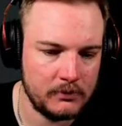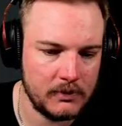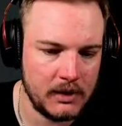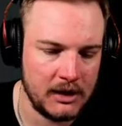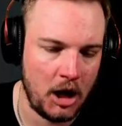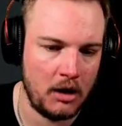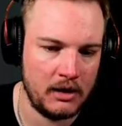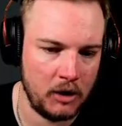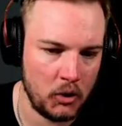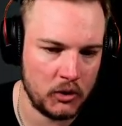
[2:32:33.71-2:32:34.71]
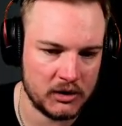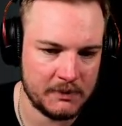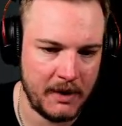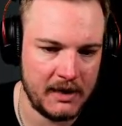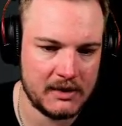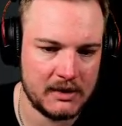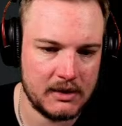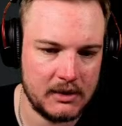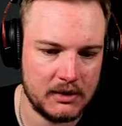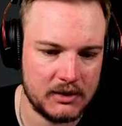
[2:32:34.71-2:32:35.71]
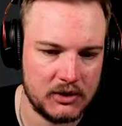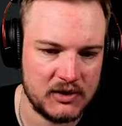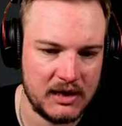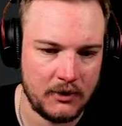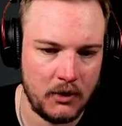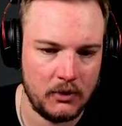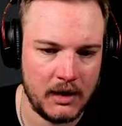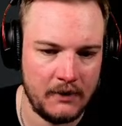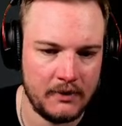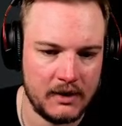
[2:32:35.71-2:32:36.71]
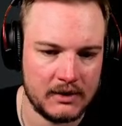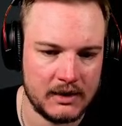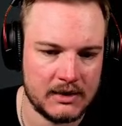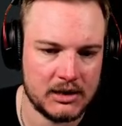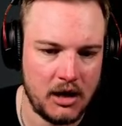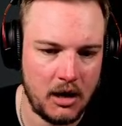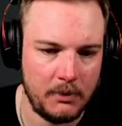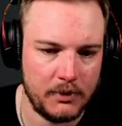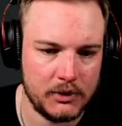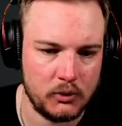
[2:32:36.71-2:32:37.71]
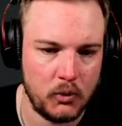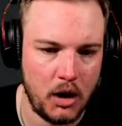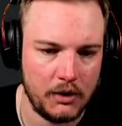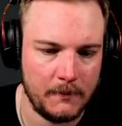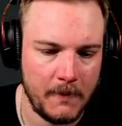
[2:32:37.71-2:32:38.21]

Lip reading: in local space 0 and everything that's top to 1.